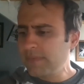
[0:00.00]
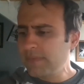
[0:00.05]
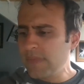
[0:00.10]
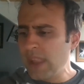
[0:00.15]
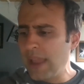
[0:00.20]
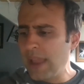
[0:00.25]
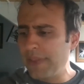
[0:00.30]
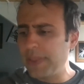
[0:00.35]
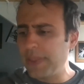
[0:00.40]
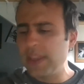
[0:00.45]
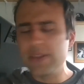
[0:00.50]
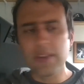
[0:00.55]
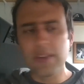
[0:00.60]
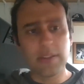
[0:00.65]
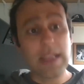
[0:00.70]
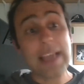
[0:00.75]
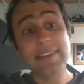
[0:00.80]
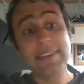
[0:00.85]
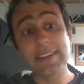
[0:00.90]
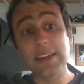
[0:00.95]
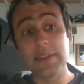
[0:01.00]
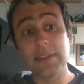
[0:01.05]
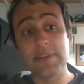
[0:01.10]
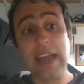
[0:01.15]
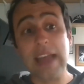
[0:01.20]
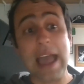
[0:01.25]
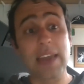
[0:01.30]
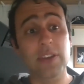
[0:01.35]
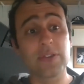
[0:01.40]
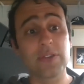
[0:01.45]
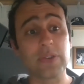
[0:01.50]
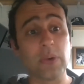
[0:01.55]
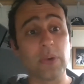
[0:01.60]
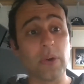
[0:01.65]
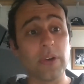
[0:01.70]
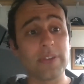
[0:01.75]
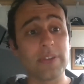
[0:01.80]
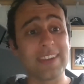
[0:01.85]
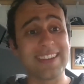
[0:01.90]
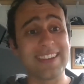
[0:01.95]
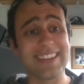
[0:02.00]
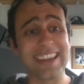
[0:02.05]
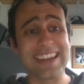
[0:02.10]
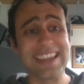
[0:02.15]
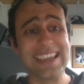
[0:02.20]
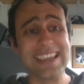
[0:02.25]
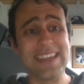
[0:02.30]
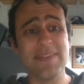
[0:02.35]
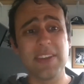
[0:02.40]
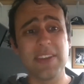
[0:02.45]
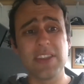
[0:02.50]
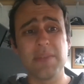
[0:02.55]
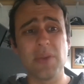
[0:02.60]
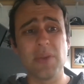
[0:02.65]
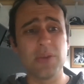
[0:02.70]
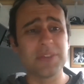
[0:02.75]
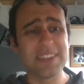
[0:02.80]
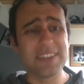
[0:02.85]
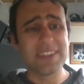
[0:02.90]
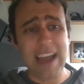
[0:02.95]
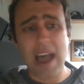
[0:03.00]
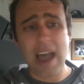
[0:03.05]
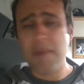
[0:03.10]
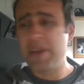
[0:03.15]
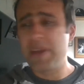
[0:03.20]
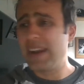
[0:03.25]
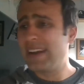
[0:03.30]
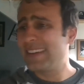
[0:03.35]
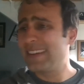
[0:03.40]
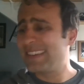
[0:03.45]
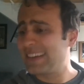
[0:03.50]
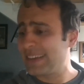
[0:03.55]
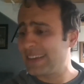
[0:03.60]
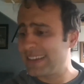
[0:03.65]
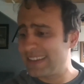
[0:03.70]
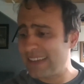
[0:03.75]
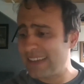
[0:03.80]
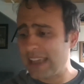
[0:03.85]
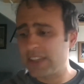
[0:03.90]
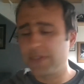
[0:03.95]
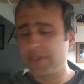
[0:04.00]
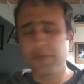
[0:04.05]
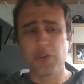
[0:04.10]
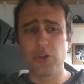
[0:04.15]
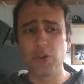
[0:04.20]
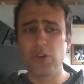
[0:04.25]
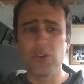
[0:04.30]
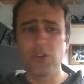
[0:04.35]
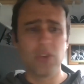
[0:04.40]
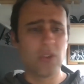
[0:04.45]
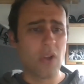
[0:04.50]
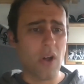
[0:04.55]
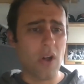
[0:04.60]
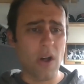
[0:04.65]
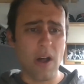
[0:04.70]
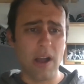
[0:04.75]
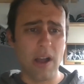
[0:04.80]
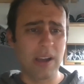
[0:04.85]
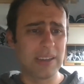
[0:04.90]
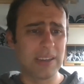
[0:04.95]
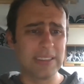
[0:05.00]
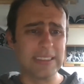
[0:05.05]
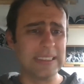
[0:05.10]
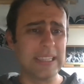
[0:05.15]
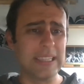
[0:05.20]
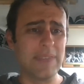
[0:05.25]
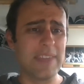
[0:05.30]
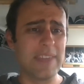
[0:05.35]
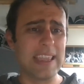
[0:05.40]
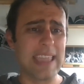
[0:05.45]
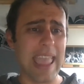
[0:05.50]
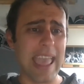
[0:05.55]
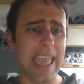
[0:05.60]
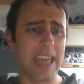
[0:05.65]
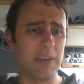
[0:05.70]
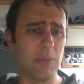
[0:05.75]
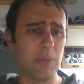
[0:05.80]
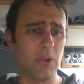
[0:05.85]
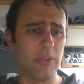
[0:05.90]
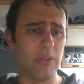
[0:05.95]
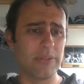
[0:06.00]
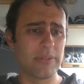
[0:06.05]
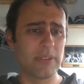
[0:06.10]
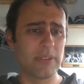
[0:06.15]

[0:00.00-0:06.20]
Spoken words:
I think the lesson of dinosaurs is that even the most dominant, successful, long-living animals,